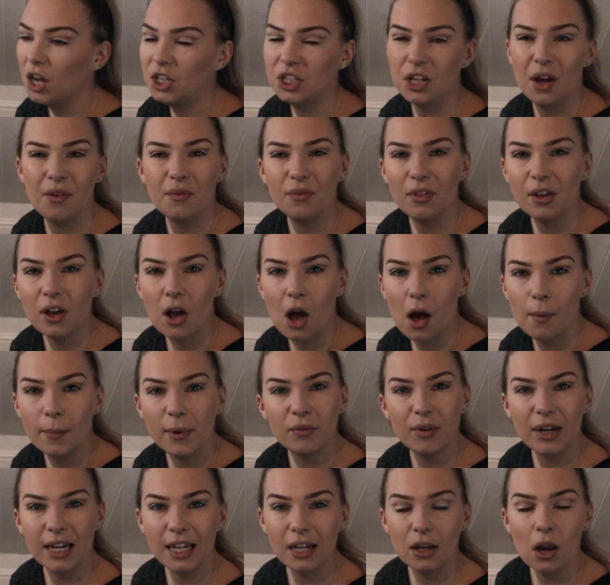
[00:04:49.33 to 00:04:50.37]
I don't think I'll be
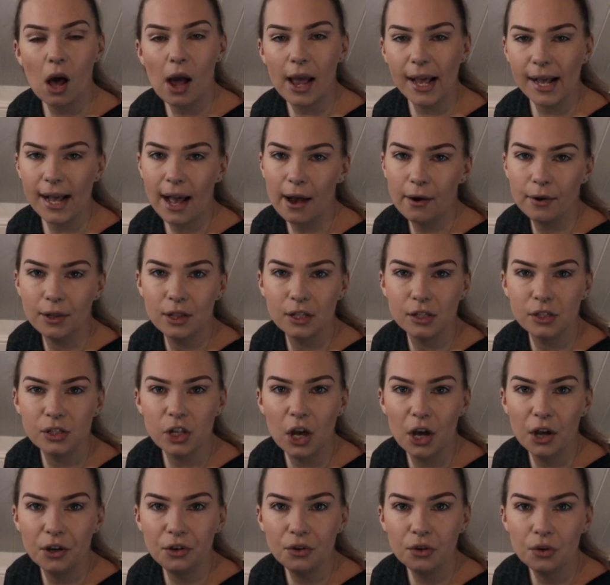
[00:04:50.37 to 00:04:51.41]
really lying out in the
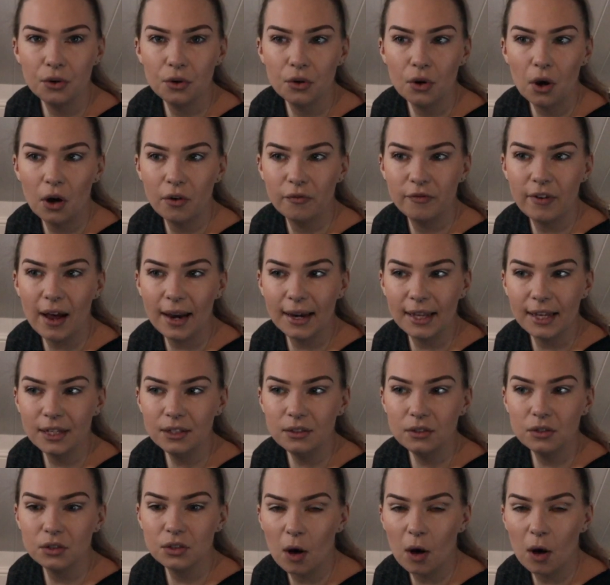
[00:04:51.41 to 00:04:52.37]
sun on Valiant.